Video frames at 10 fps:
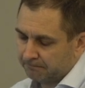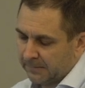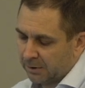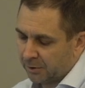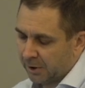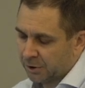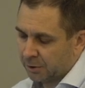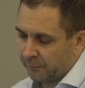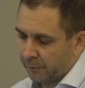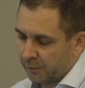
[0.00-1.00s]
introduction
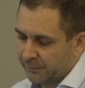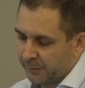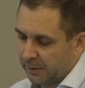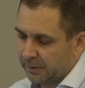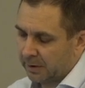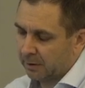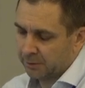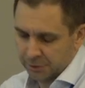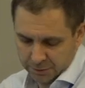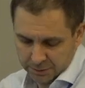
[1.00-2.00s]
of forest
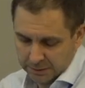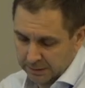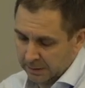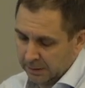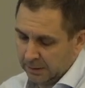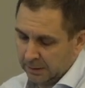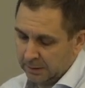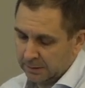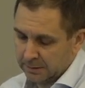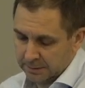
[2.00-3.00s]
polyculture
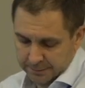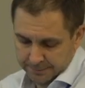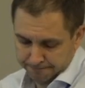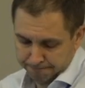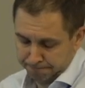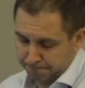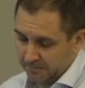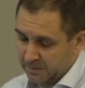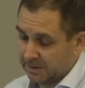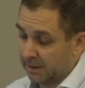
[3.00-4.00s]
is
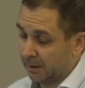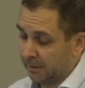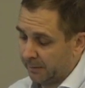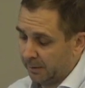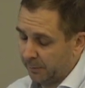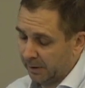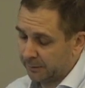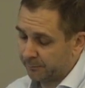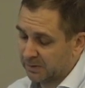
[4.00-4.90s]
with negative impact.